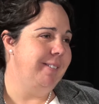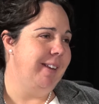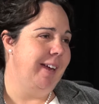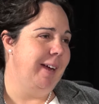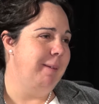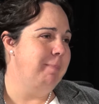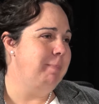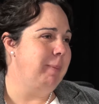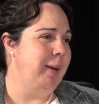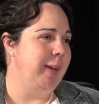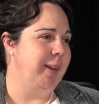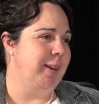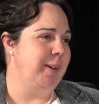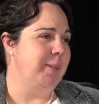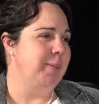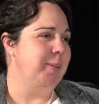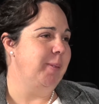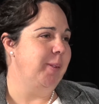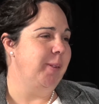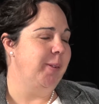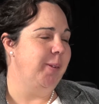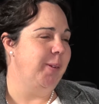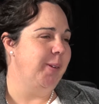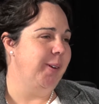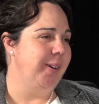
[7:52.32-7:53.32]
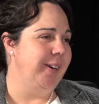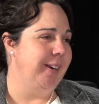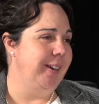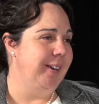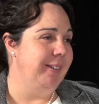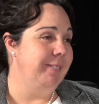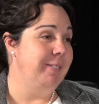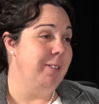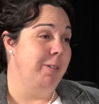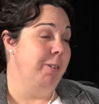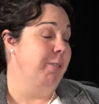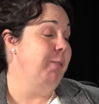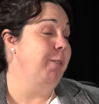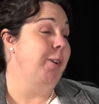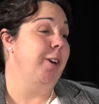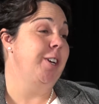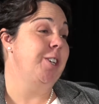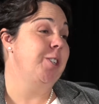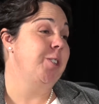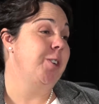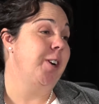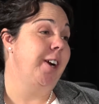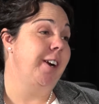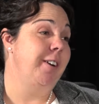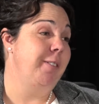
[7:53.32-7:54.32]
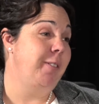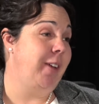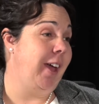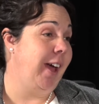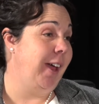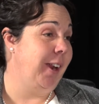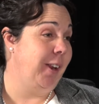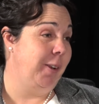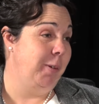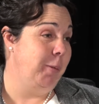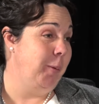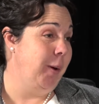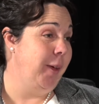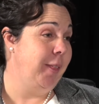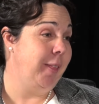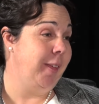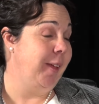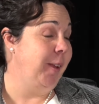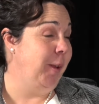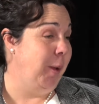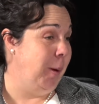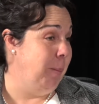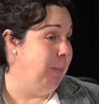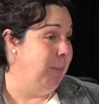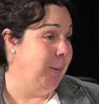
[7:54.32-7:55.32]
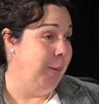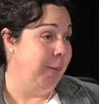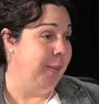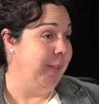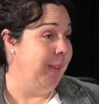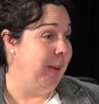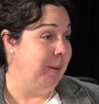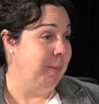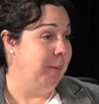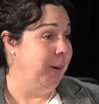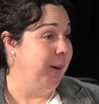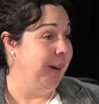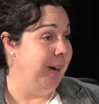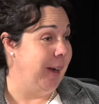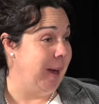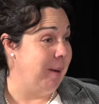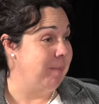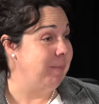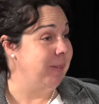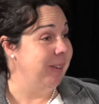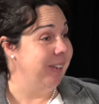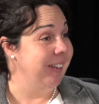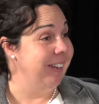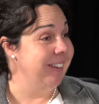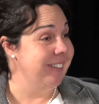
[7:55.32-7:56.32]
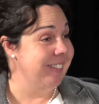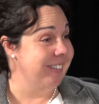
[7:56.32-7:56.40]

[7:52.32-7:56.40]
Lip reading: a B-double or a road train of cattle are worth a lot more than they were a couple of years